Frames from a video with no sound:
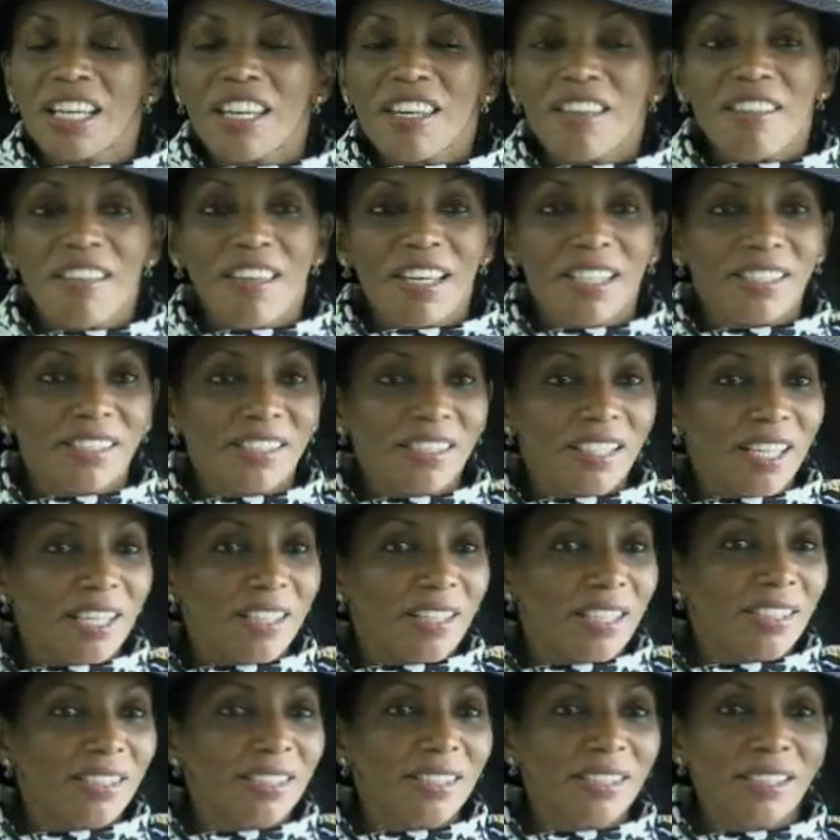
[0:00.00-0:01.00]
they say
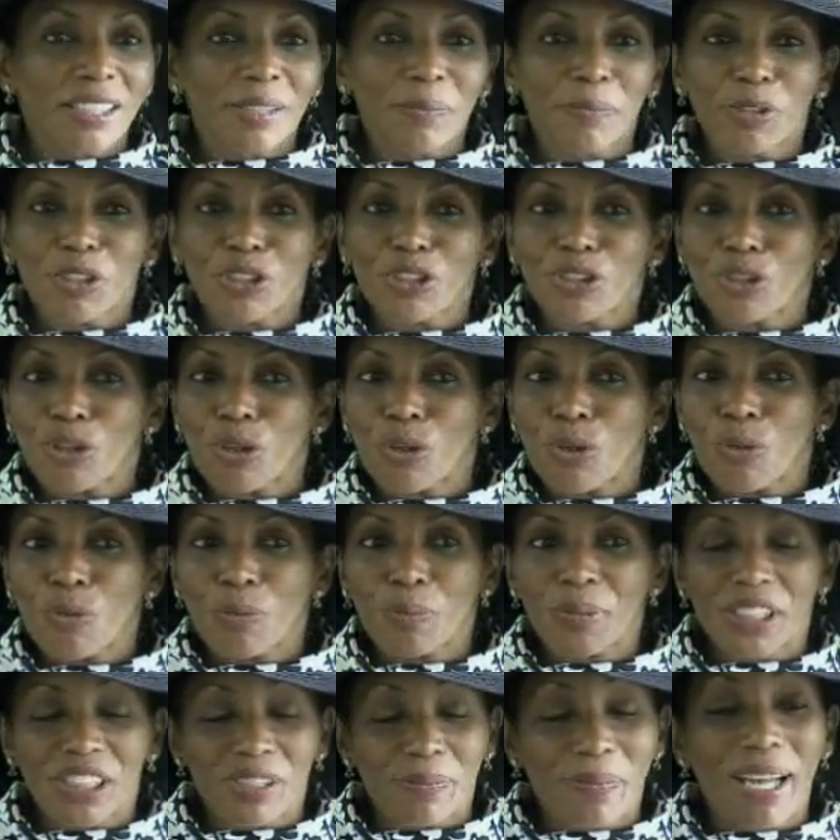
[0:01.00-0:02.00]
they sleep so
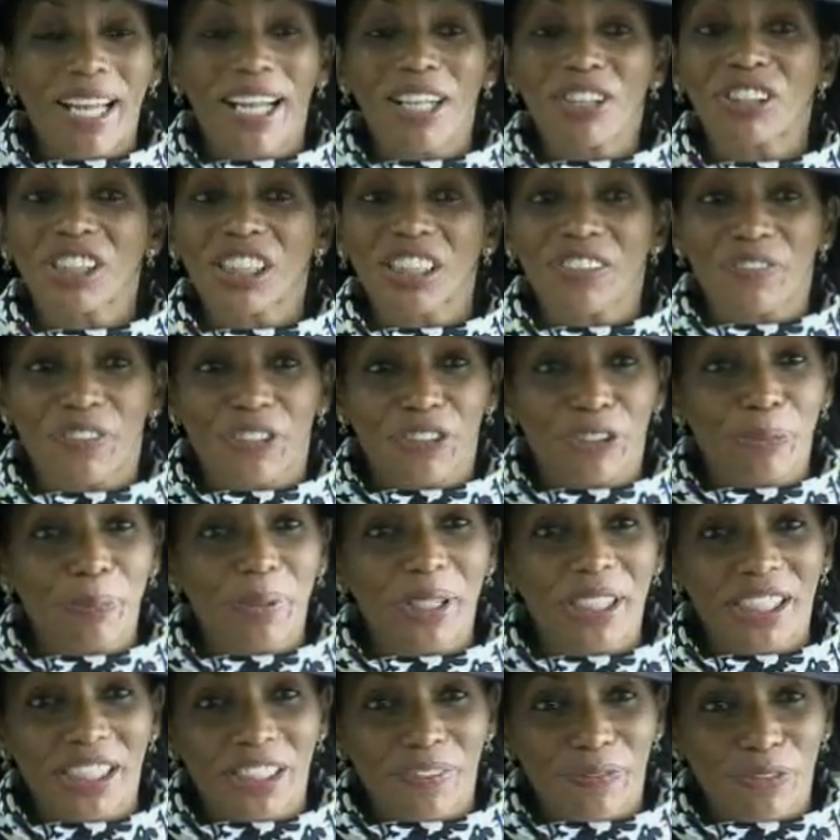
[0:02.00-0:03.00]
peaceful. My house is very
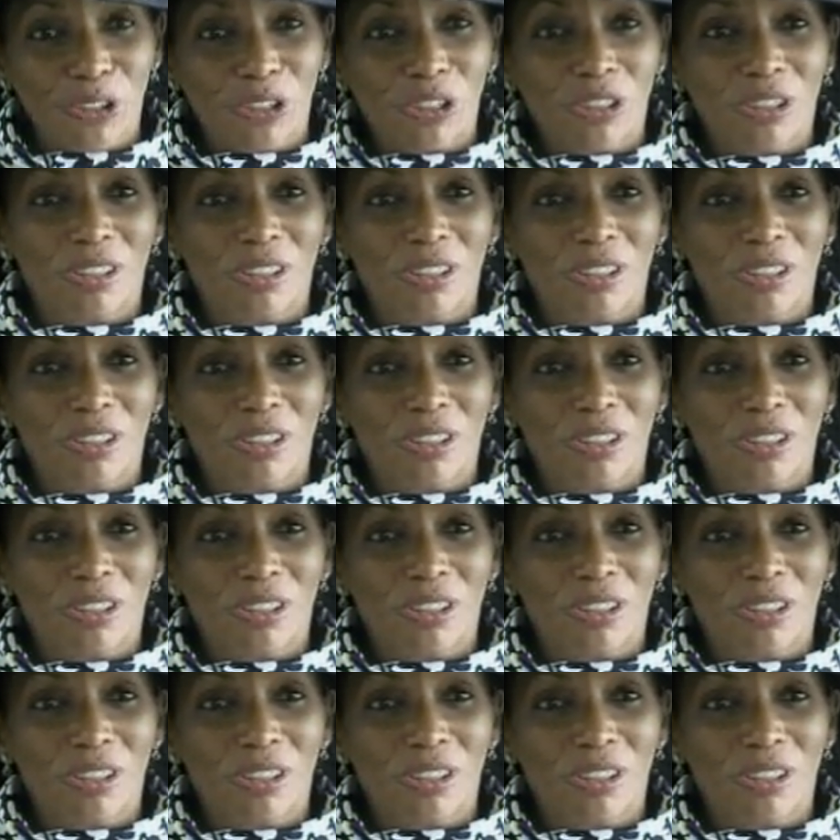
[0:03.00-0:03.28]
peaceful.